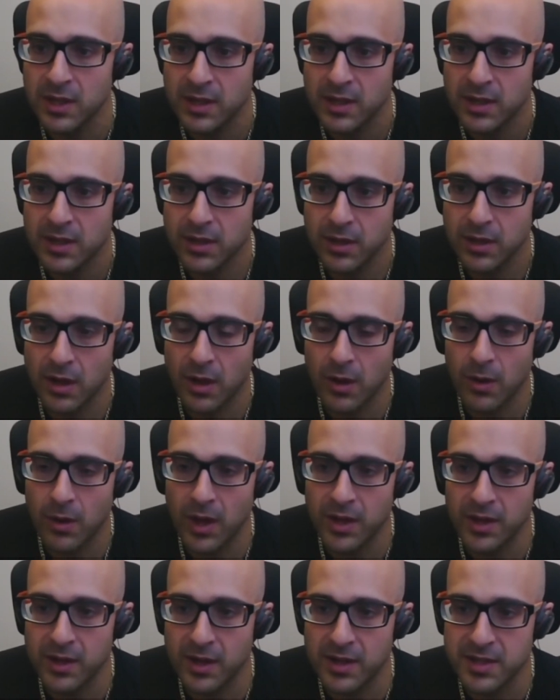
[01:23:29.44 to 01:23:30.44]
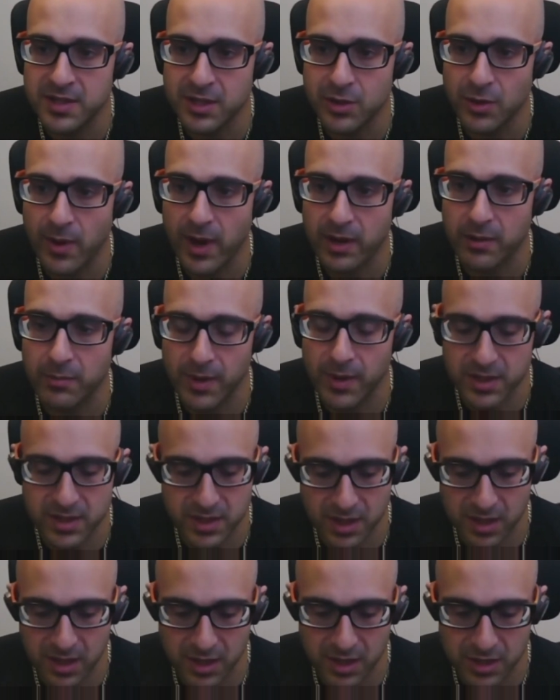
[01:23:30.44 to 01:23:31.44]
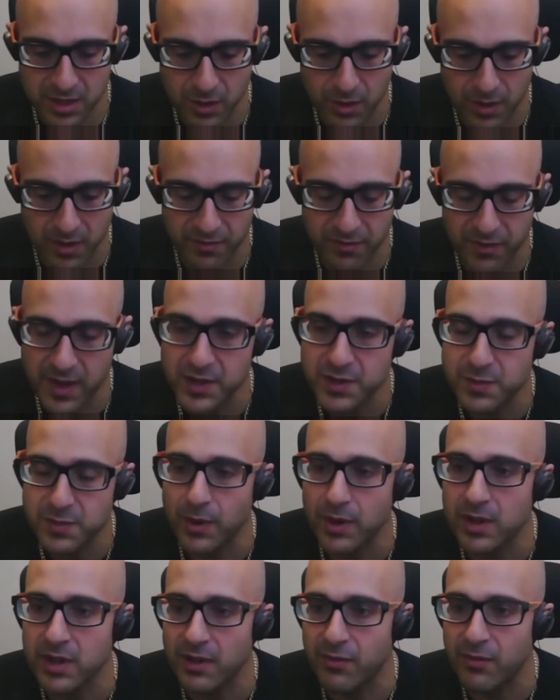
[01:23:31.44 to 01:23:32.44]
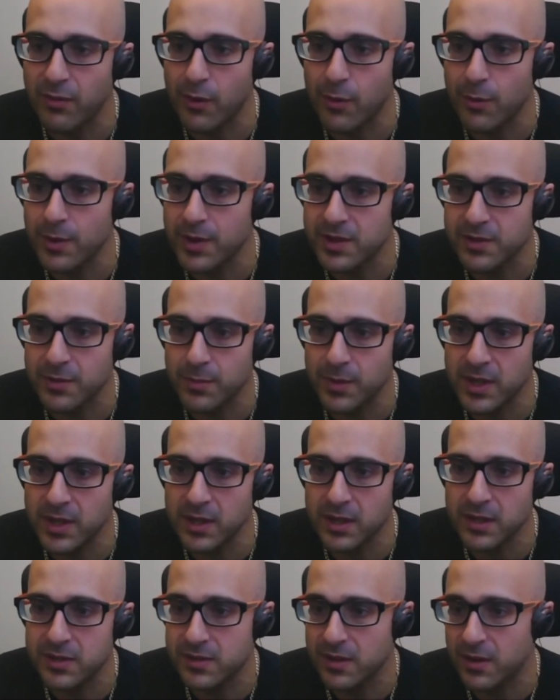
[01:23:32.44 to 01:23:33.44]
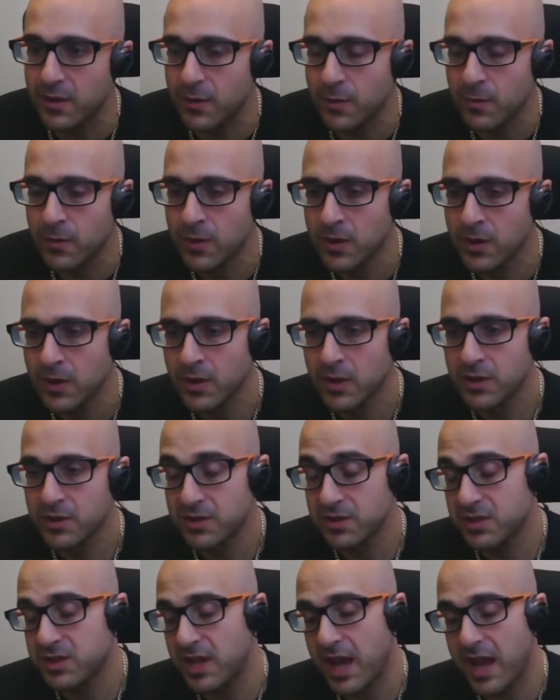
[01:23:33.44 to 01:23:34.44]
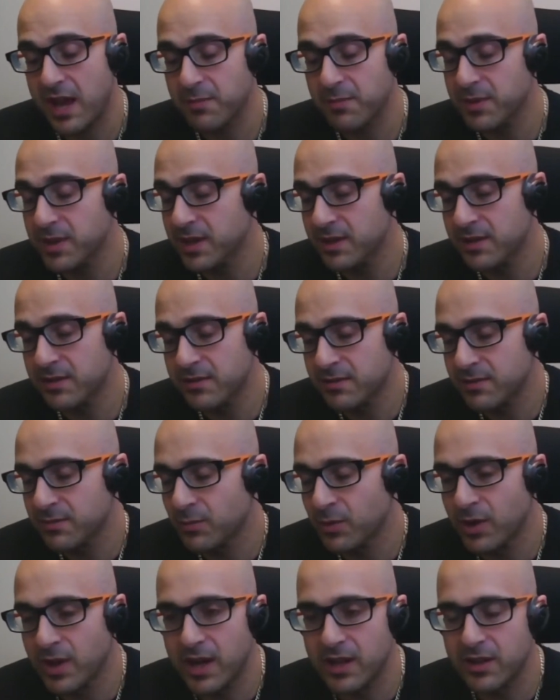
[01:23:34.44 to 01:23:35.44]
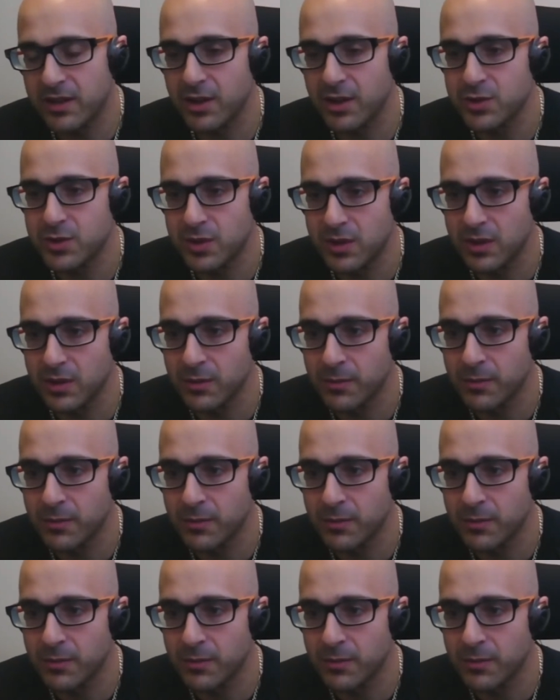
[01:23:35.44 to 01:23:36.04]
as a direct message, or on Facebook, they forward it to me. So just tag me and we'll get in touch with you.